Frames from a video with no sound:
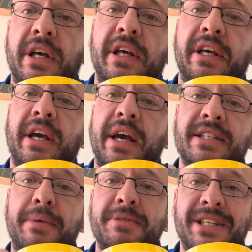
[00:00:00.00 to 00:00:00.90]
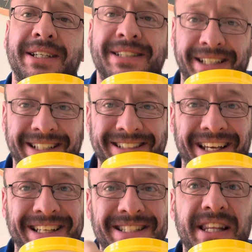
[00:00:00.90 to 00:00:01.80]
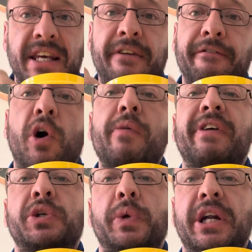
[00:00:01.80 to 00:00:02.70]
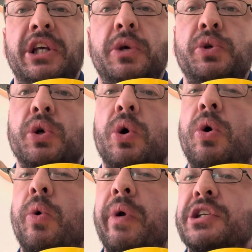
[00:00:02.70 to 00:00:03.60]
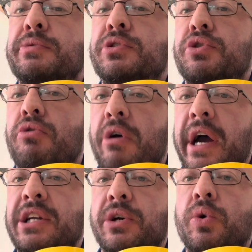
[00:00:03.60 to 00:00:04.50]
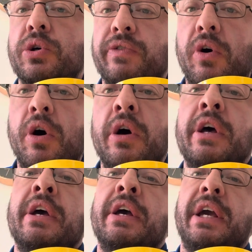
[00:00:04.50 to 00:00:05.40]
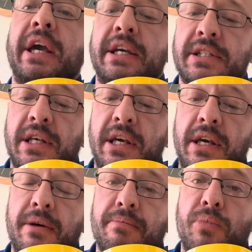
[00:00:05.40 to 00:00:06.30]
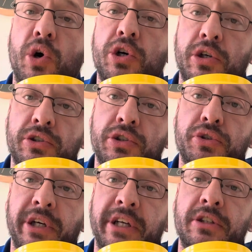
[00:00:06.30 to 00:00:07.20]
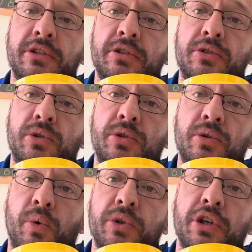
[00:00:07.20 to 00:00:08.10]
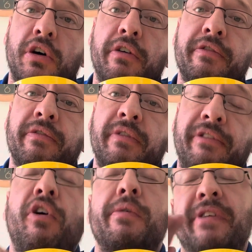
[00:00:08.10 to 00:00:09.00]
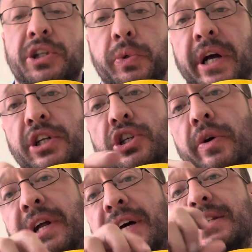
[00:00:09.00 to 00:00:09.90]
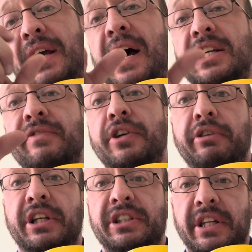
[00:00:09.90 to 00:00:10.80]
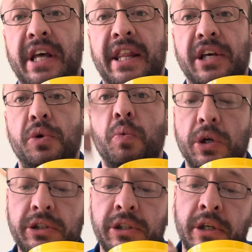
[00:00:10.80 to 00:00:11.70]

KSM66 is the form of ashwagandha you should always try to go for. It is the more concentrated dose of form of ashwagandha, that has the active ingredients in there that you want.